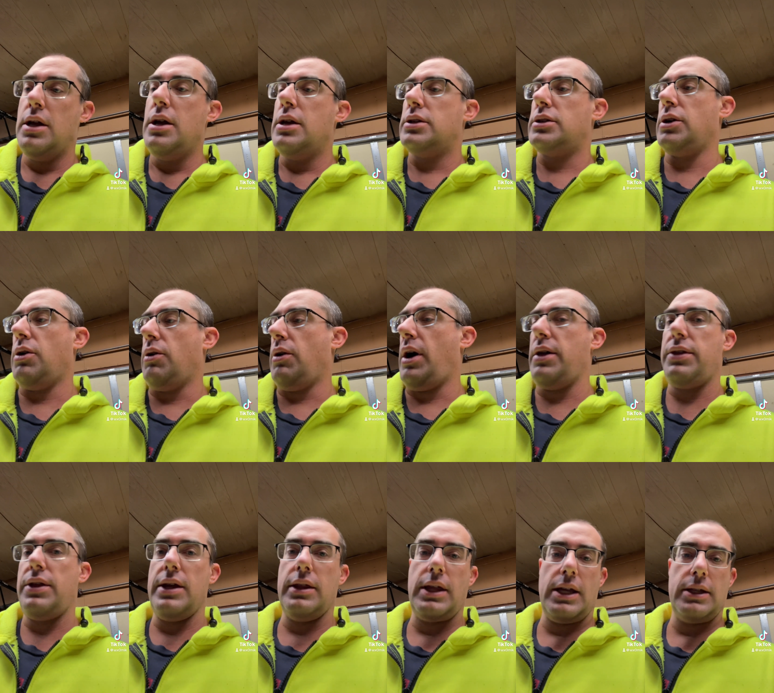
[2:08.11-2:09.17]
So I
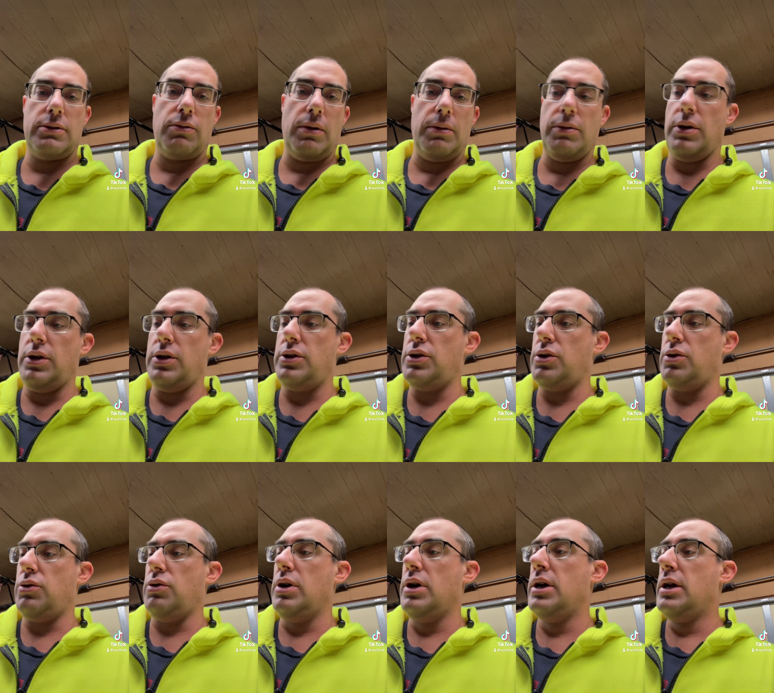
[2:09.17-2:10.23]
think that's what I'm going to
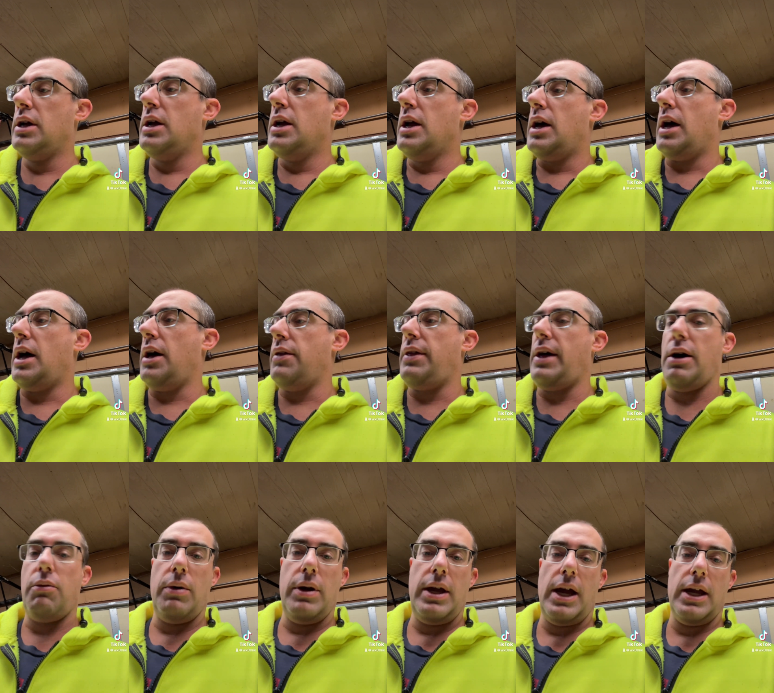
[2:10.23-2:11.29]
do. That
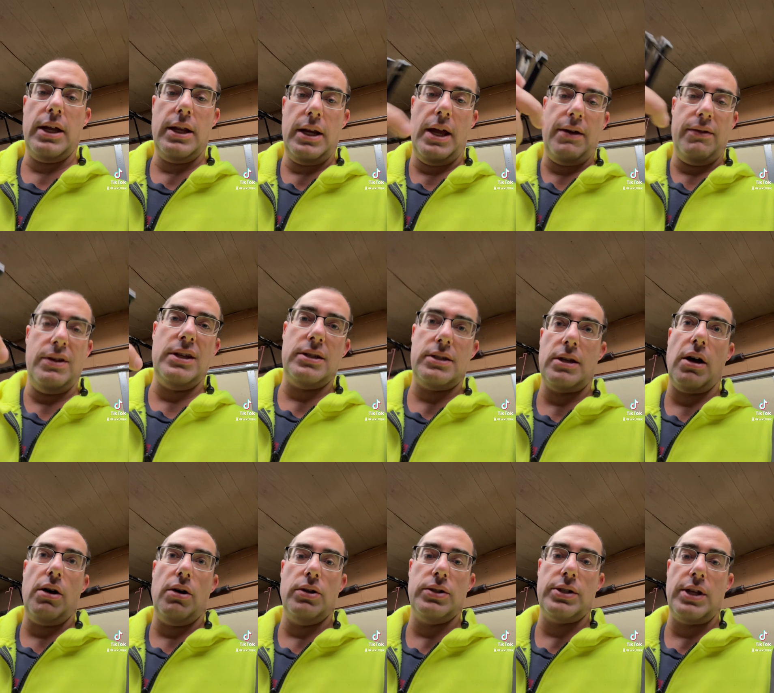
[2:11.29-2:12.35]
way I can have these
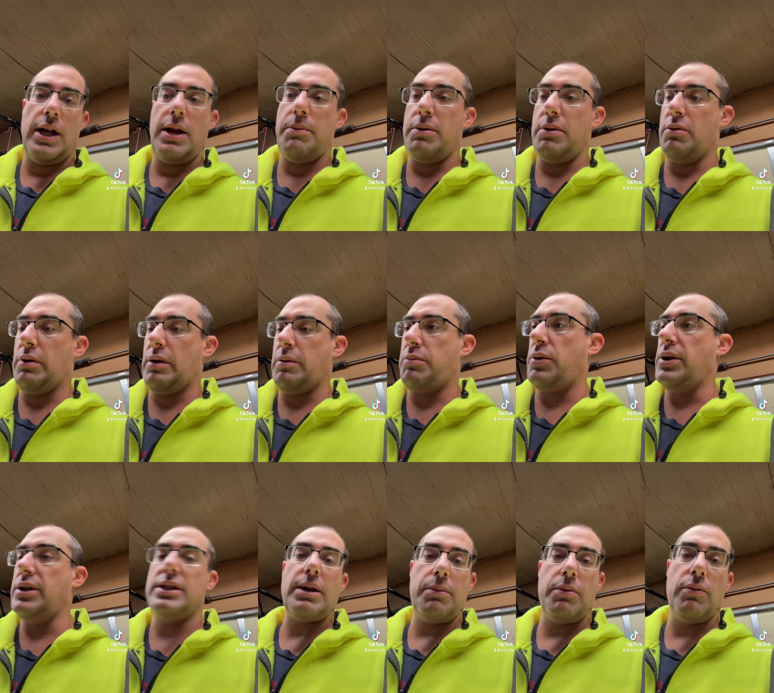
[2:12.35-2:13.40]
all set up and
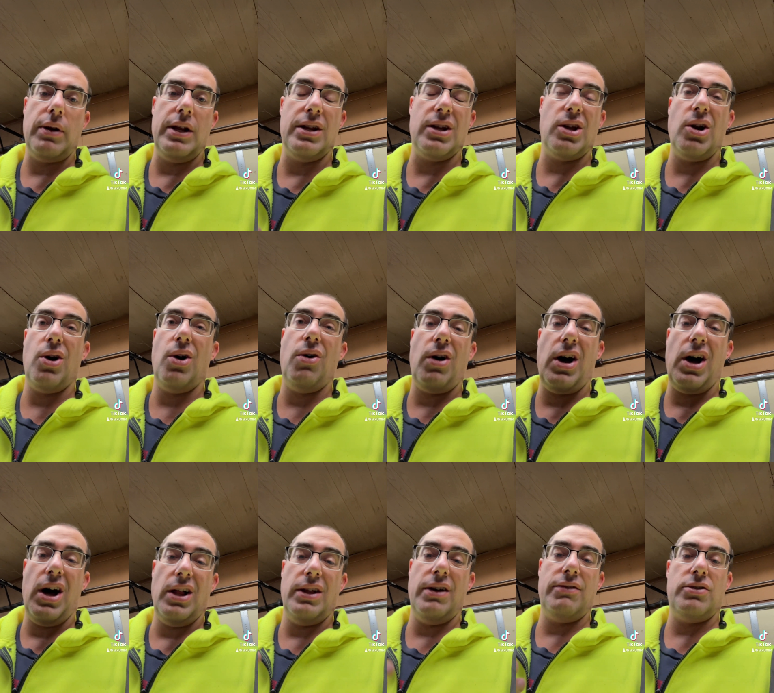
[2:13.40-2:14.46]
preset and ready to go.
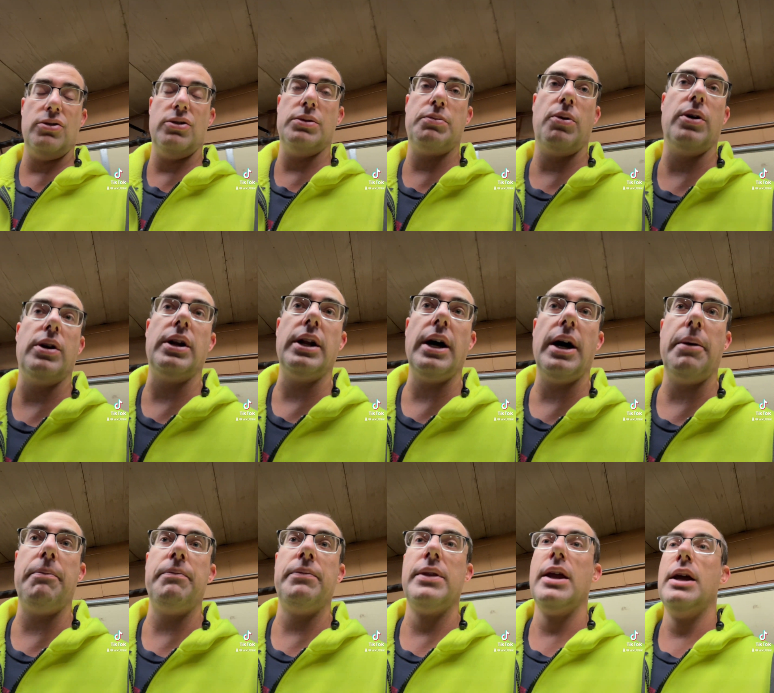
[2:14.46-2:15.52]
All I have to do is put it
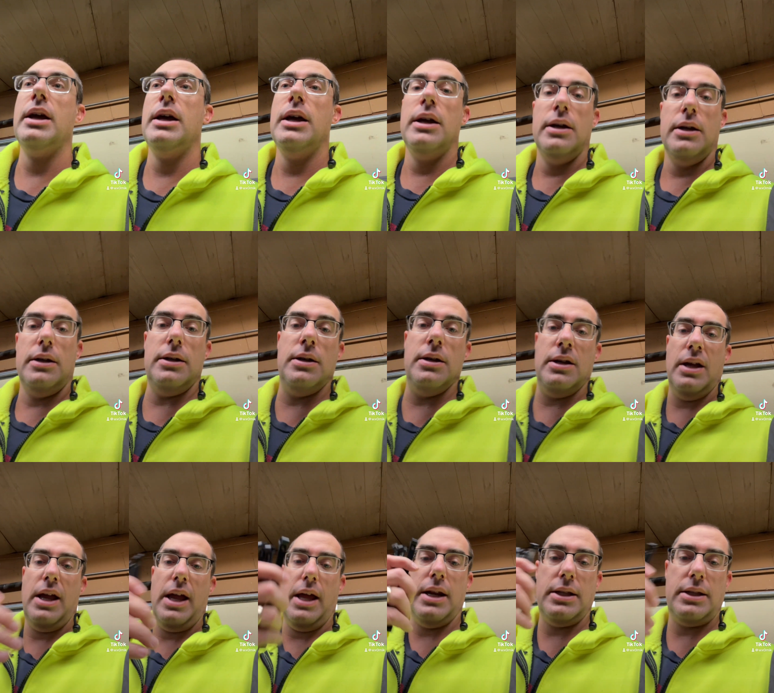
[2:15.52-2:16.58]
up
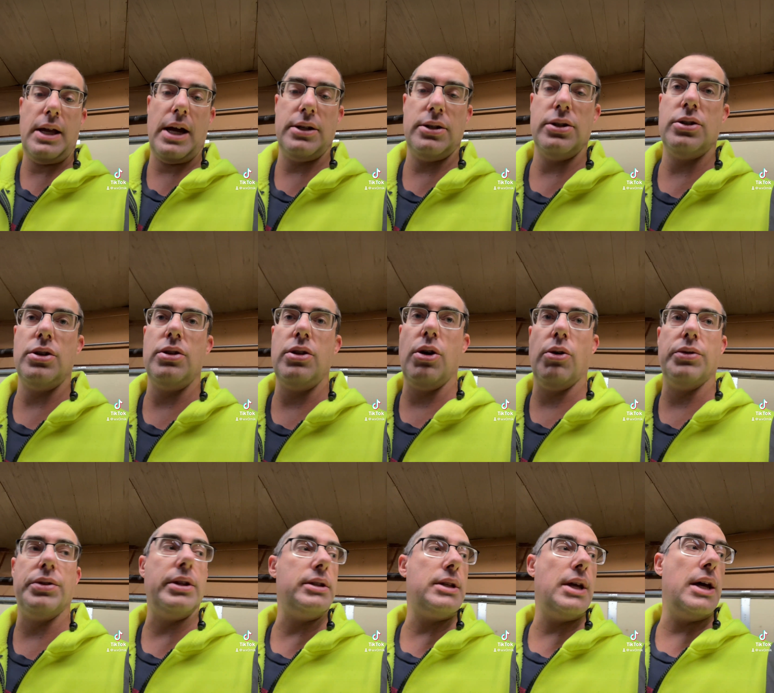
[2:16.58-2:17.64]
and attach it to the old
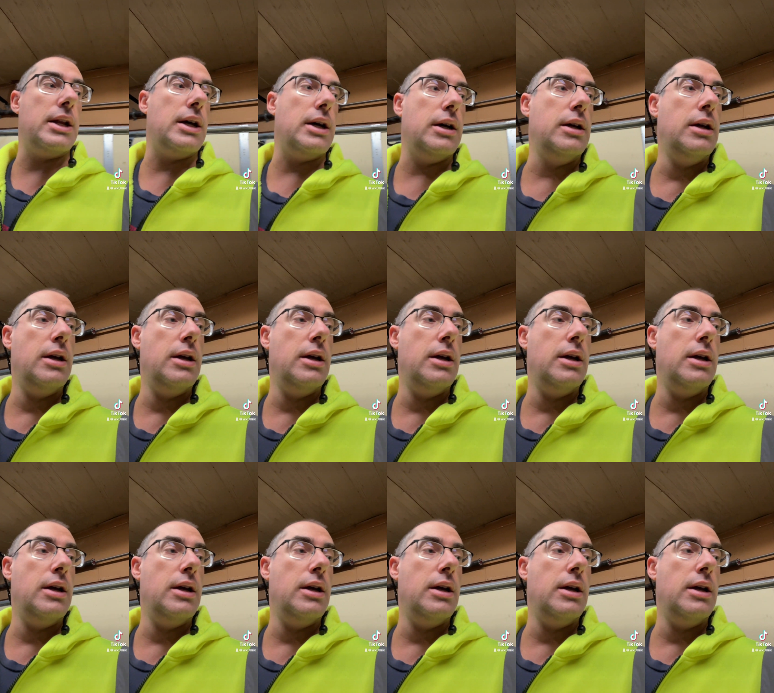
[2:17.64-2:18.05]
antenna.